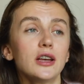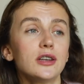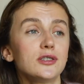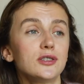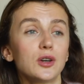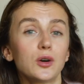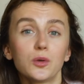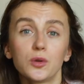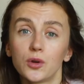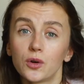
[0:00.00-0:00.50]

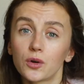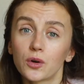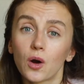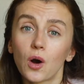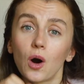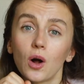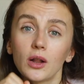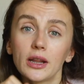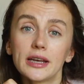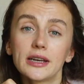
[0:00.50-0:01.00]
So your
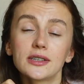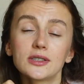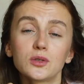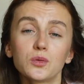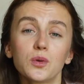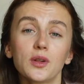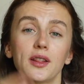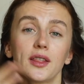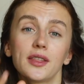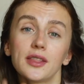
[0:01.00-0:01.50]
colleagues
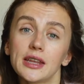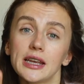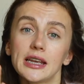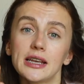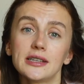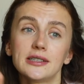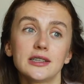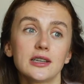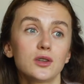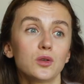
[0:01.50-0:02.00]
will
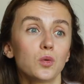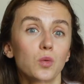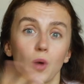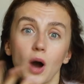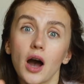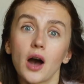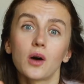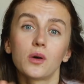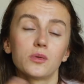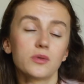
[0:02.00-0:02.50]
see that,
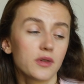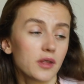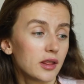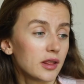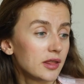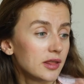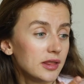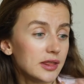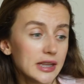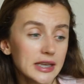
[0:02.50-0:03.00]
wow,
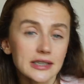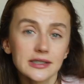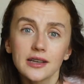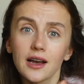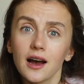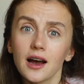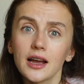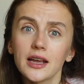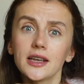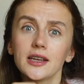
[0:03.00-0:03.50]
this
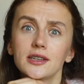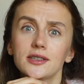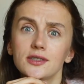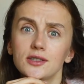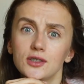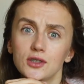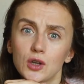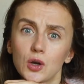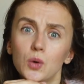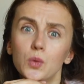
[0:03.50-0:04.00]
guy
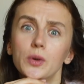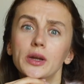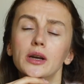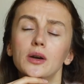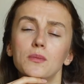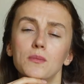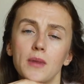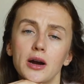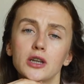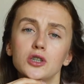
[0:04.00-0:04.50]
is
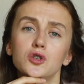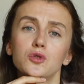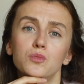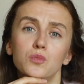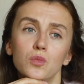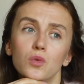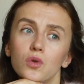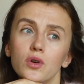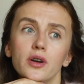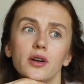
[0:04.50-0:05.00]
knowing much
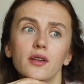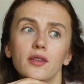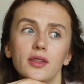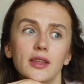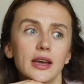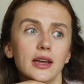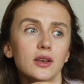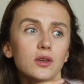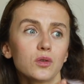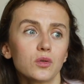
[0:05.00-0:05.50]
more
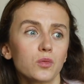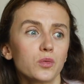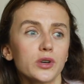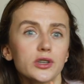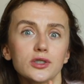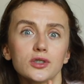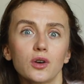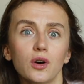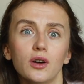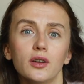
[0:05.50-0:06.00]
than we
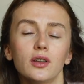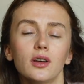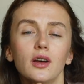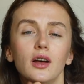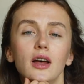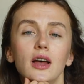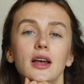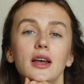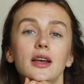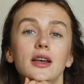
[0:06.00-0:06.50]
thought.
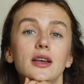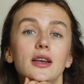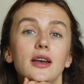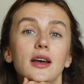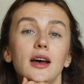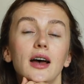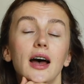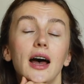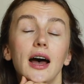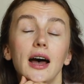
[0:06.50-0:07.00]

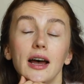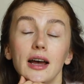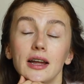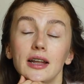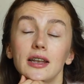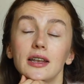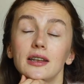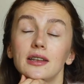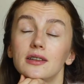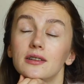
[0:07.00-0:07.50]

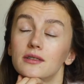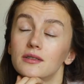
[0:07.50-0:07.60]
And